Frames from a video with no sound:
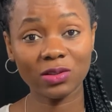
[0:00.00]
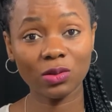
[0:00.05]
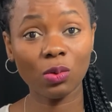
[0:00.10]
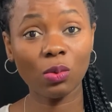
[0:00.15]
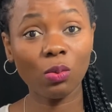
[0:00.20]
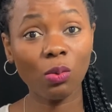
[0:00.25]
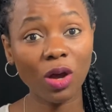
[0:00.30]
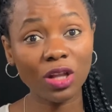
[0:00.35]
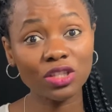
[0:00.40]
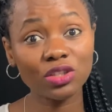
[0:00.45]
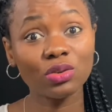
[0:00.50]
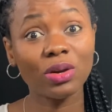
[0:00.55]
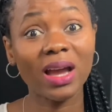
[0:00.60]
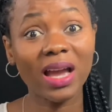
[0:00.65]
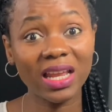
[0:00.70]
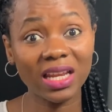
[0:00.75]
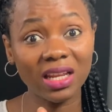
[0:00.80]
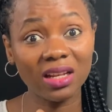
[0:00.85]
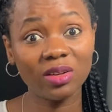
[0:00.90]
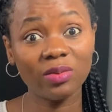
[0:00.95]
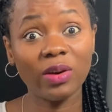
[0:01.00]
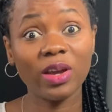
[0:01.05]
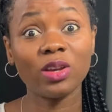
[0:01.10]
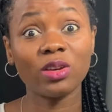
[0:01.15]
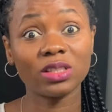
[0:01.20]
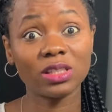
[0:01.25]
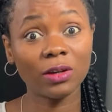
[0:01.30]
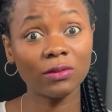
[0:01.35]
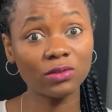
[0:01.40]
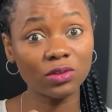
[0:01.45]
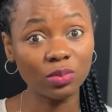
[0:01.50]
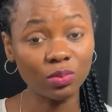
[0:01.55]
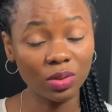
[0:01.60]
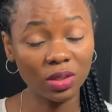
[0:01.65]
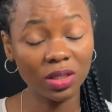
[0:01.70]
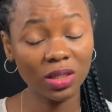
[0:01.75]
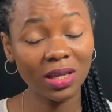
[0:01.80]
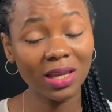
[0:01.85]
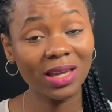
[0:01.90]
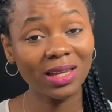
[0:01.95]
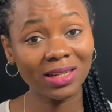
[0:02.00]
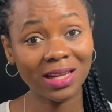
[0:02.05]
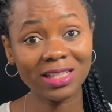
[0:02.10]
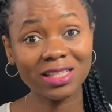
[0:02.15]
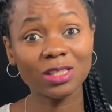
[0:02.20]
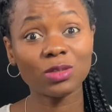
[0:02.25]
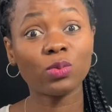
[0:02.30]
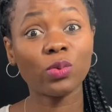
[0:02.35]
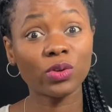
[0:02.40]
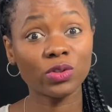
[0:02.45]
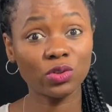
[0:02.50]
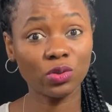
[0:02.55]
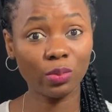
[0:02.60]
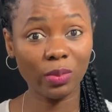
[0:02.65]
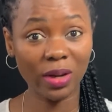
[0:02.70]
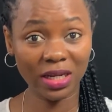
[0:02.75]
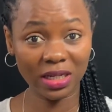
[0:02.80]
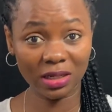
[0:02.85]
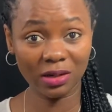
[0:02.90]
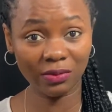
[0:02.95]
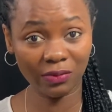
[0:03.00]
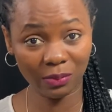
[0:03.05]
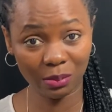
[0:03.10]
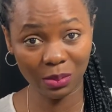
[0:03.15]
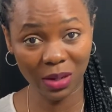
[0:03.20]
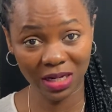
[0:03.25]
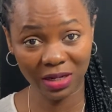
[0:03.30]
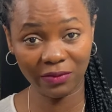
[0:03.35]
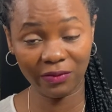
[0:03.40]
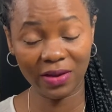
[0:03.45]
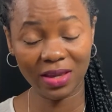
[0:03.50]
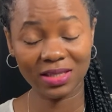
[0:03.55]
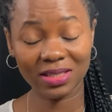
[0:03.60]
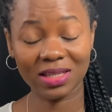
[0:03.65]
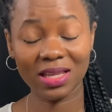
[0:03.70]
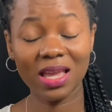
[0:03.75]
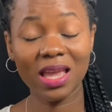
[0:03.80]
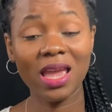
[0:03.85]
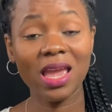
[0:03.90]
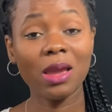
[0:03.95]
So what you identify yourself to be, that is what you manifest.